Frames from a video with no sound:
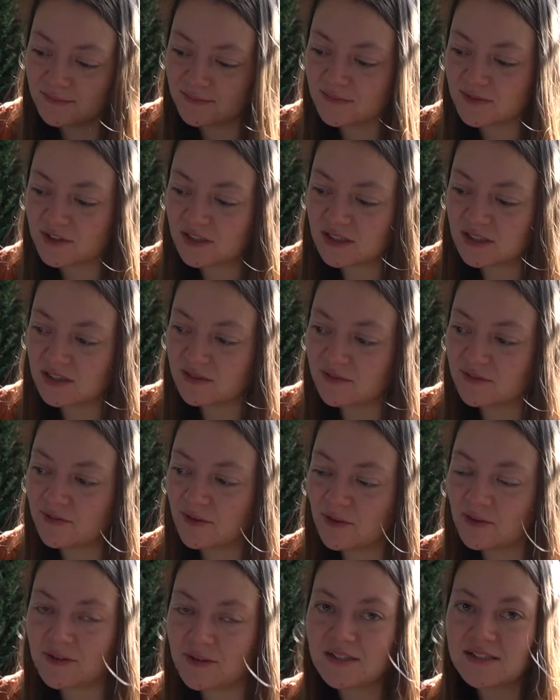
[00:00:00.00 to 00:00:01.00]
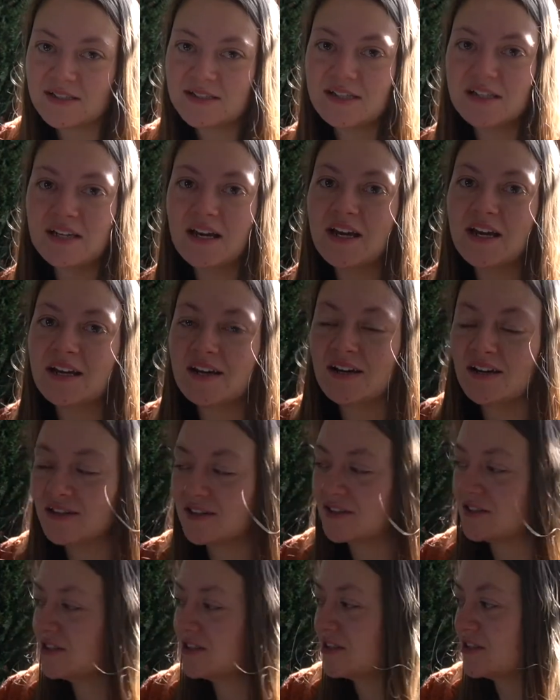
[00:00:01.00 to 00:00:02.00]
just focus today
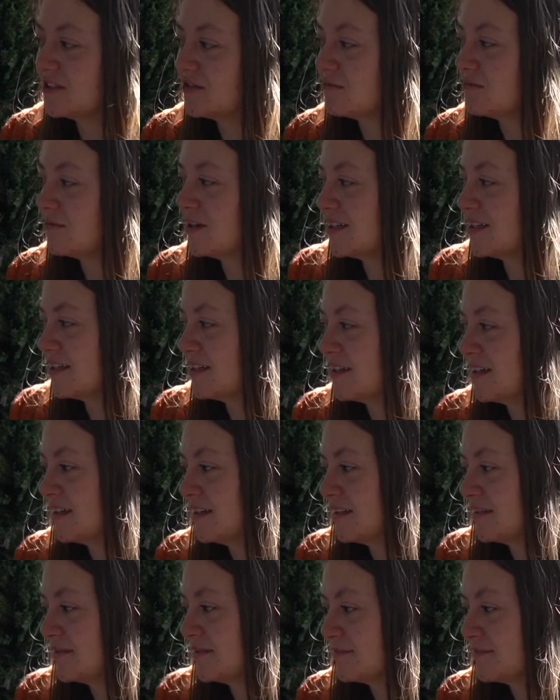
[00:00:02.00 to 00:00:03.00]
on just resting.